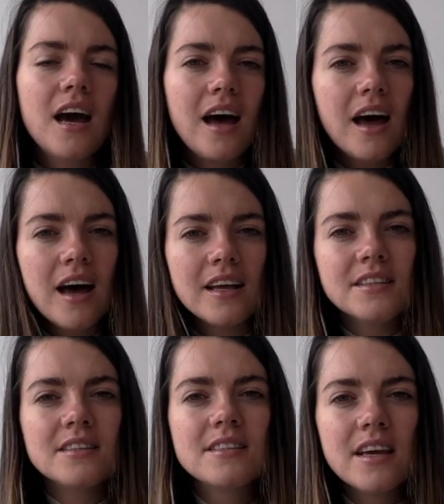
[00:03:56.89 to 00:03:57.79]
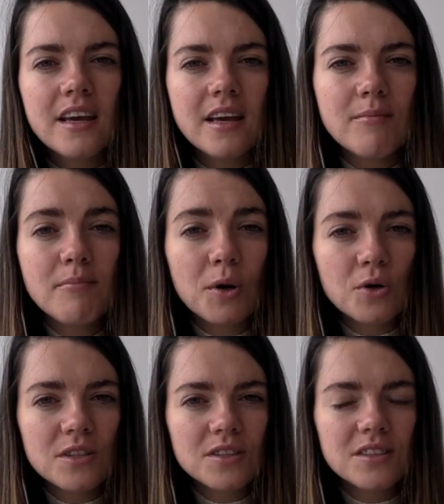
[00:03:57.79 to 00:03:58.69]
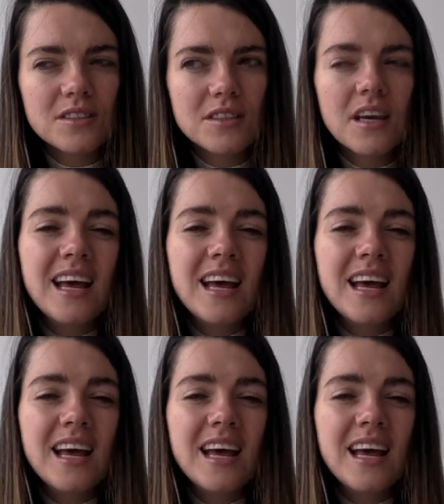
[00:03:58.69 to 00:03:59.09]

and Protestants.